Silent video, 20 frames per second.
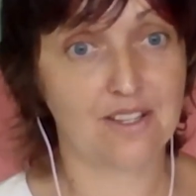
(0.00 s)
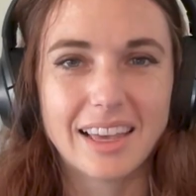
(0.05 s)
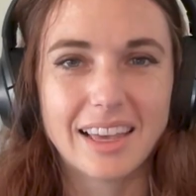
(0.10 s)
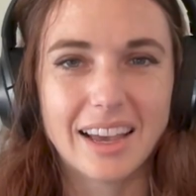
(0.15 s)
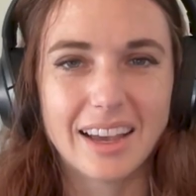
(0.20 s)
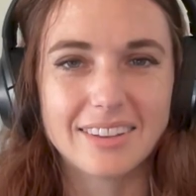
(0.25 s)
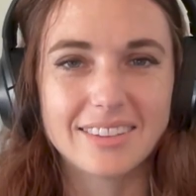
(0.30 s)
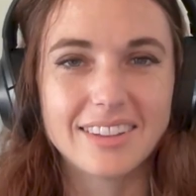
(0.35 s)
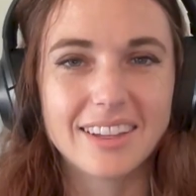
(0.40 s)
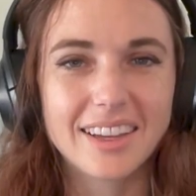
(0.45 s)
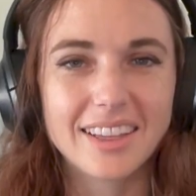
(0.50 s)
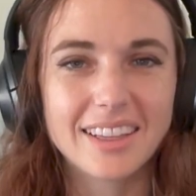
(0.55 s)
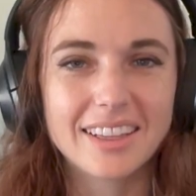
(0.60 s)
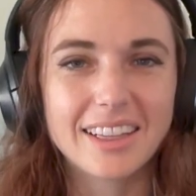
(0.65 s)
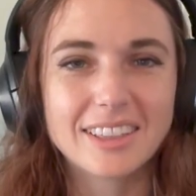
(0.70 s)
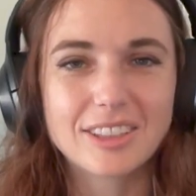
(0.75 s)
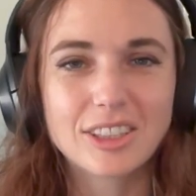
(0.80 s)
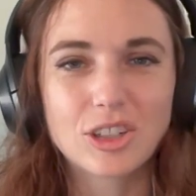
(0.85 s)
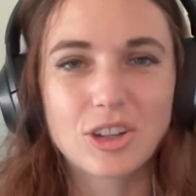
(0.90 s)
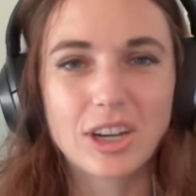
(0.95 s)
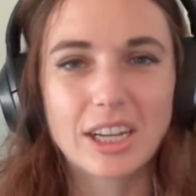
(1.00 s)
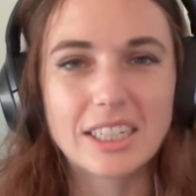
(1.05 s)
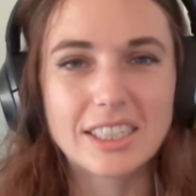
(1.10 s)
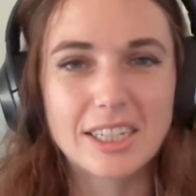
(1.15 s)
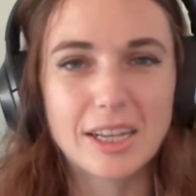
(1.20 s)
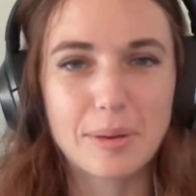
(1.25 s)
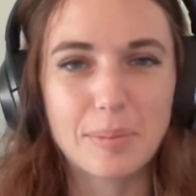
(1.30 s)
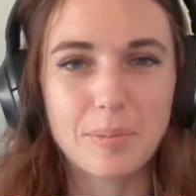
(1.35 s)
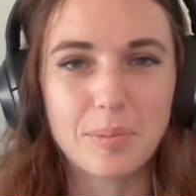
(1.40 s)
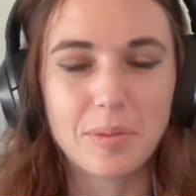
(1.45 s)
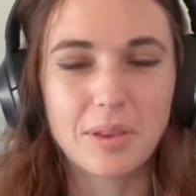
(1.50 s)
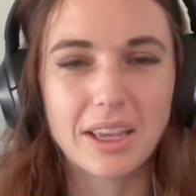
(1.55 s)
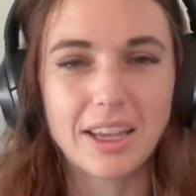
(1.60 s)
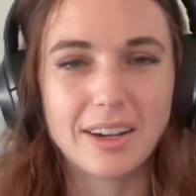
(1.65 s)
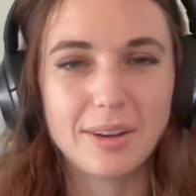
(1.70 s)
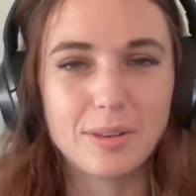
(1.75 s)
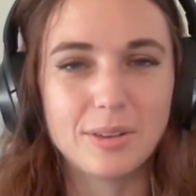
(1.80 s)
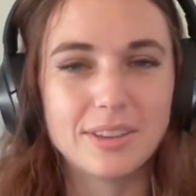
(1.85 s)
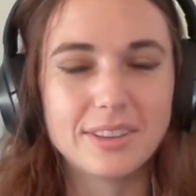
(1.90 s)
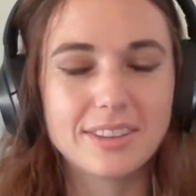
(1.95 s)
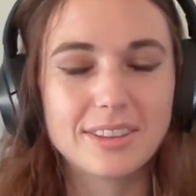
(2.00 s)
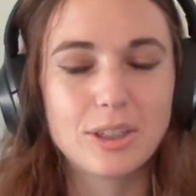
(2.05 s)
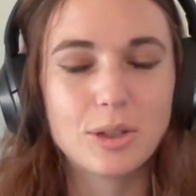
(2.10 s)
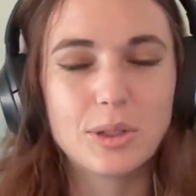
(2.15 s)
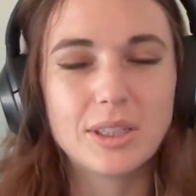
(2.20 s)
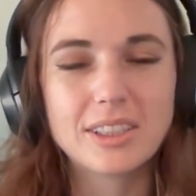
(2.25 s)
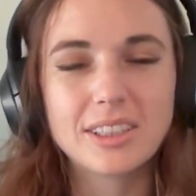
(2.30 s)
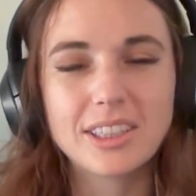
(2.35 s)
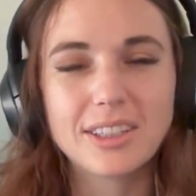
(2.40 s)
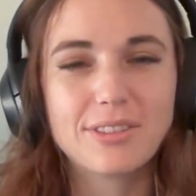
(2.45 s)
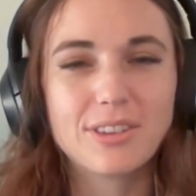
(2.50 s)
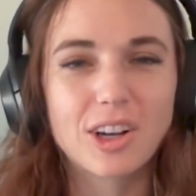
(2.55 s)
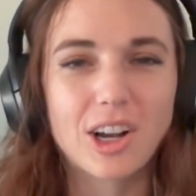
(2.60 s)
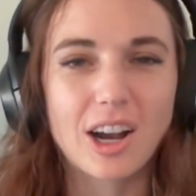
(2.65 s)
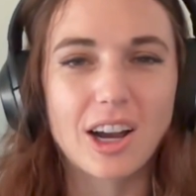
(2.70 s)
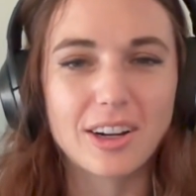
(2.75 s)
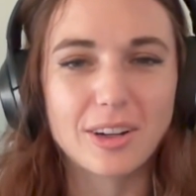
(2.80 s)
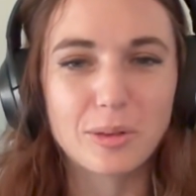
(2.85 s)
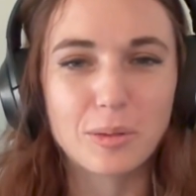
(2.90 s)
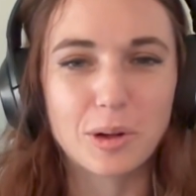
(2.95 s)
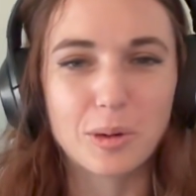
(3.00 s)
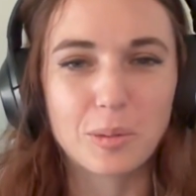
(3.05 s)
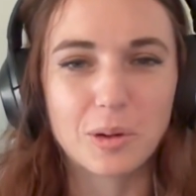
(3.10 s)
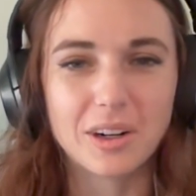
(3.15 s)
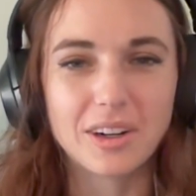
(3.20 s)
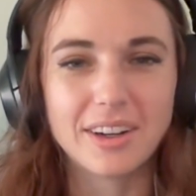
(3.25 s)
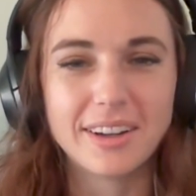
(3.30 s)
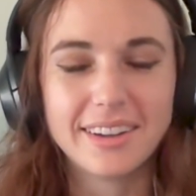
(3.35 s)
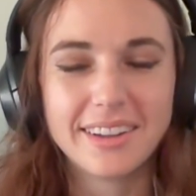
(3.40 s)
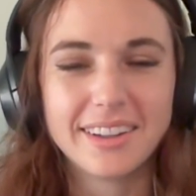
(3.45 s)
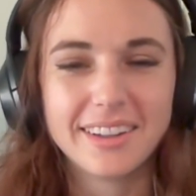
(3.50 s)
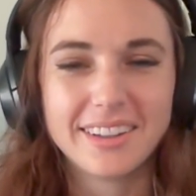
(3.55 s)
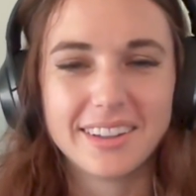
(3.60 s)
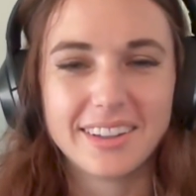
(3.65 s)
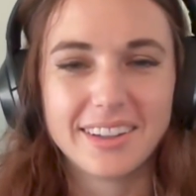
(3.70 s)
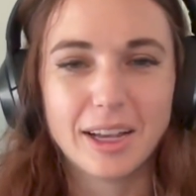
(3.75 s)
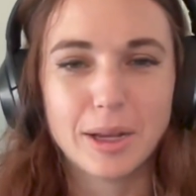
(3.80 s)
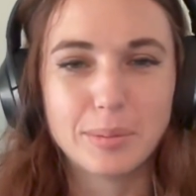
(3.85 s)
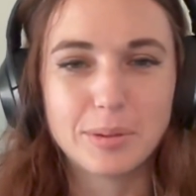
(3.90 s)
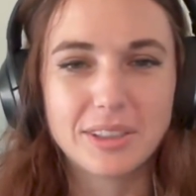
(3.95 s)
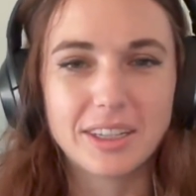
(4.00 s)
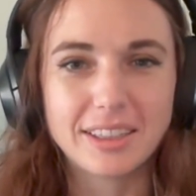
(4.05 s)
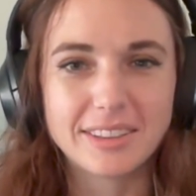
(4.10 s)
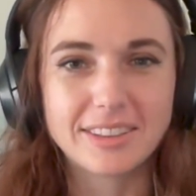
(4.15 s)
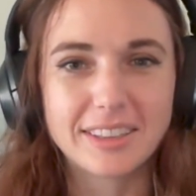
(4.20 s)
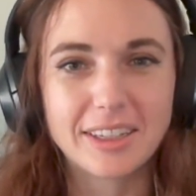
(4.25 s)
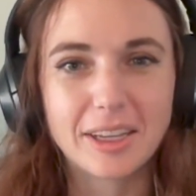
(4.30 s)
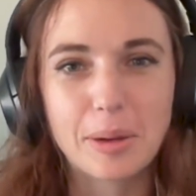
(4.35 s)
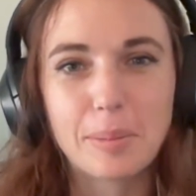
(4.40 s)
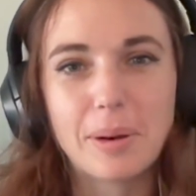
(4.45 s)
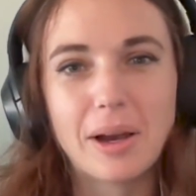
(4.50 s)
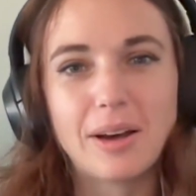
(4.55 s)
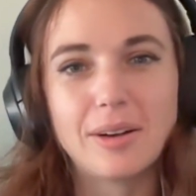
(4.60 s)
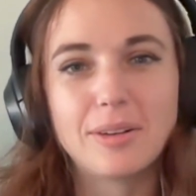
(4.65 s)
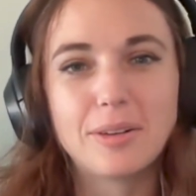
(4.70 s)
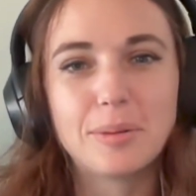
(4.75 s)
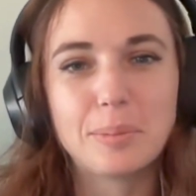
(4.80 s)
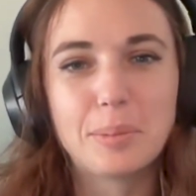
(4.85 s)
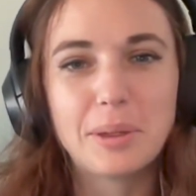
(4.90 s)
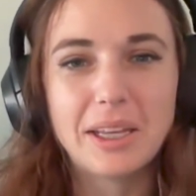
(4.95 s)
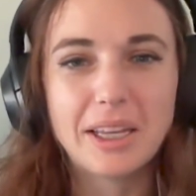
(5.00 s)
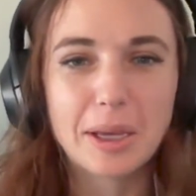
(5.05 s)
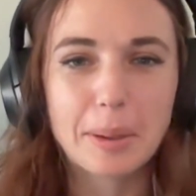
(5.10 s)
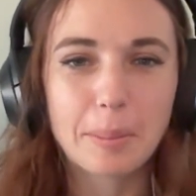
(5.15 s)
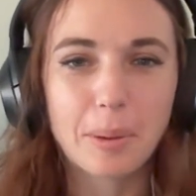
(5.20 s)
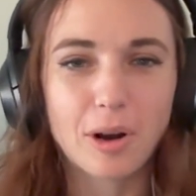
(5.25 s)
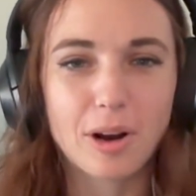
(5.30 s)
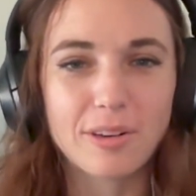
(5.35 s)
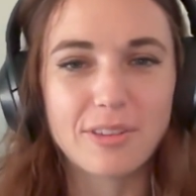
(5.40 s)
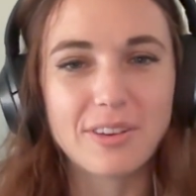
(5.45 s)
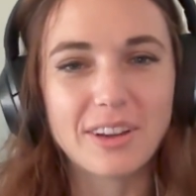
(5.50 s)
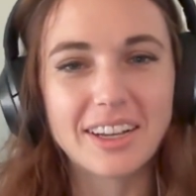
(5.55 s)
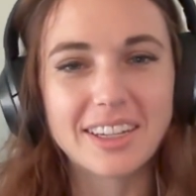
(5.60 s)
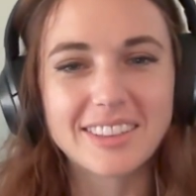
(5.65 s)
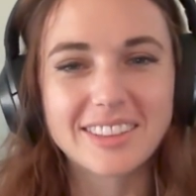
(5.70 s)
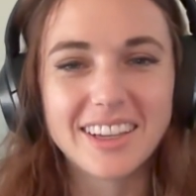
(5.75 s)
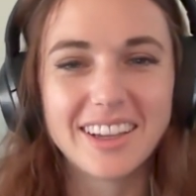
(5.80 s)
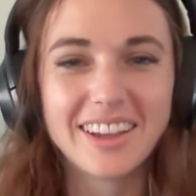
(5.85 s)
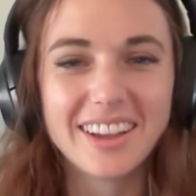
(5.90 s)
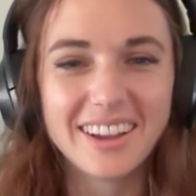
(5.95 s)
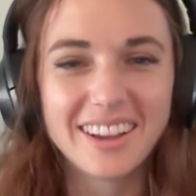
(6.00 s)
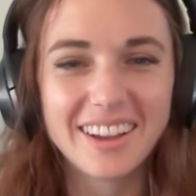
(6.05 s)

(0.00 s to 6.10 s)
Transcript: Yeah, I think that's a great tip, and so easily forgotten when we're obsessing about being perfect.